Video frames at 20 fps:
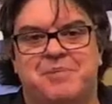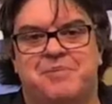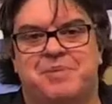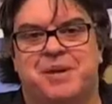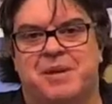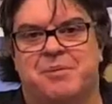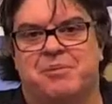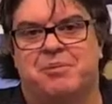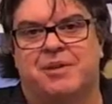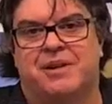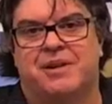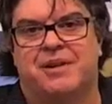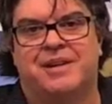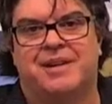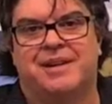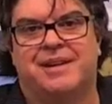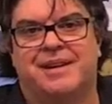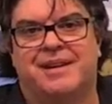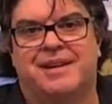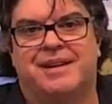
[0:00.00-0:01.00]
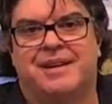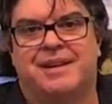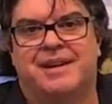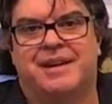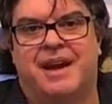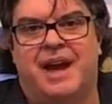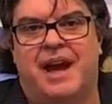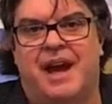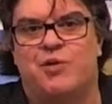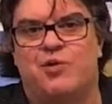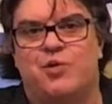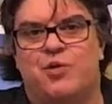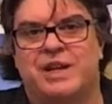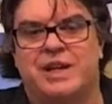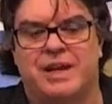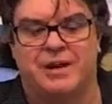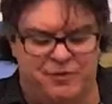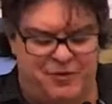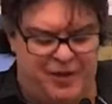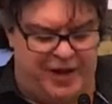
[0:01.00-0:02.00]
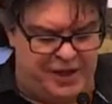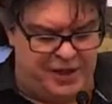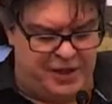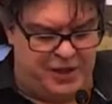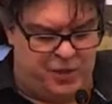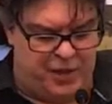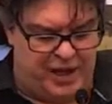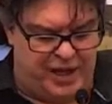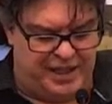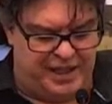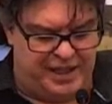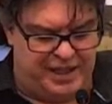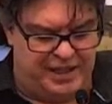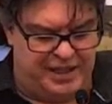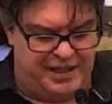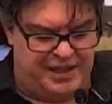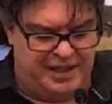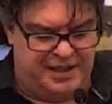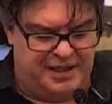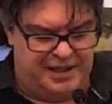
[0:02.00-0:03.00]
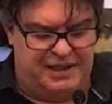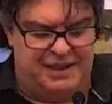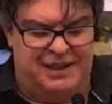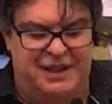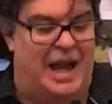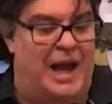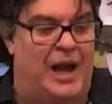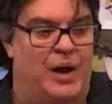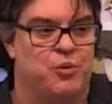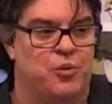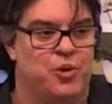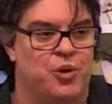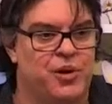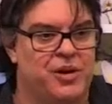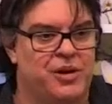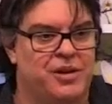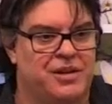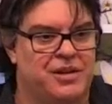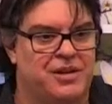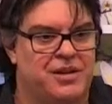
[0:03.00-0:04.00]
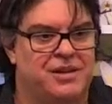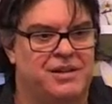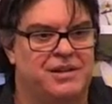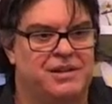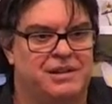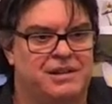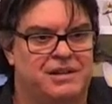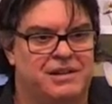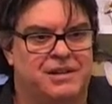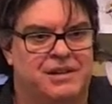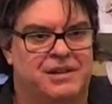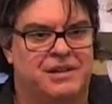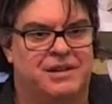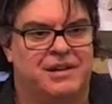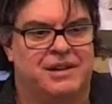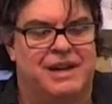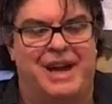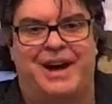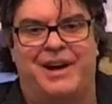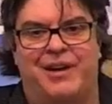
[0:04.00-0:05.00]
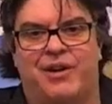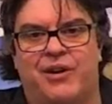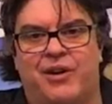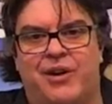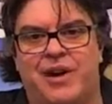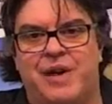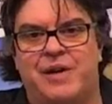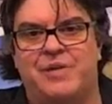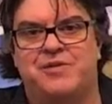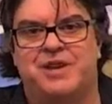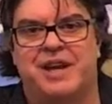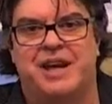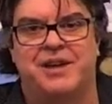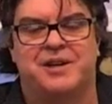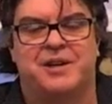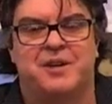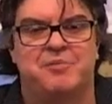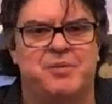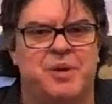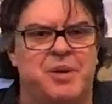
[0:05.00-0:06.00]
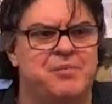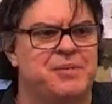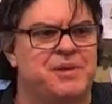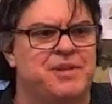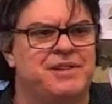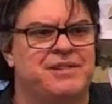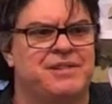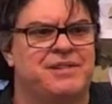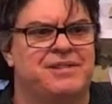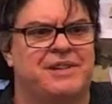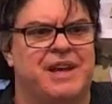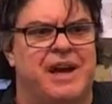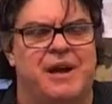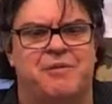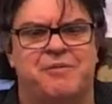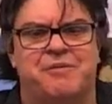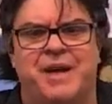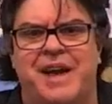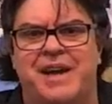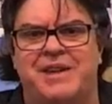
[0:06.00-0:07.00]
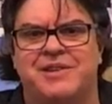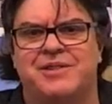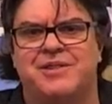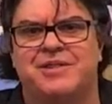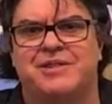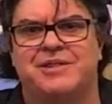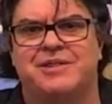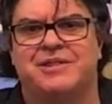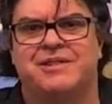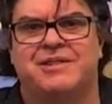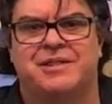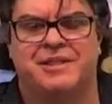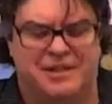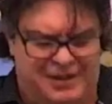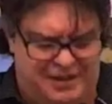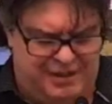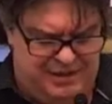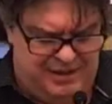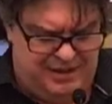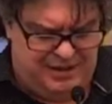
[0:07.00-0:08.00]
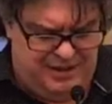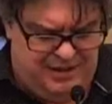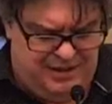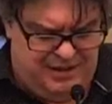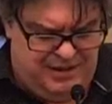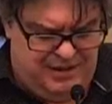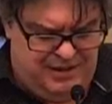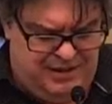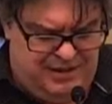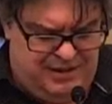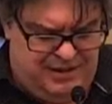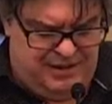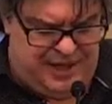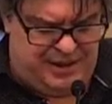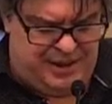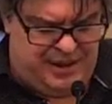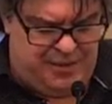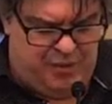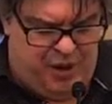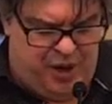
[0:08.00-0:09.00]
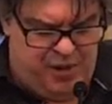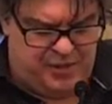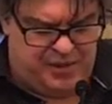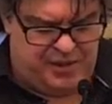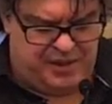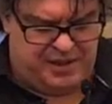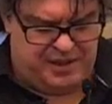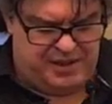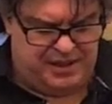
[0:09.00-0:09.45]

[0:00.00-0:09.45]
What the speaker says: people are re-evaluating our work, our lives, our commitments, our values at the moment.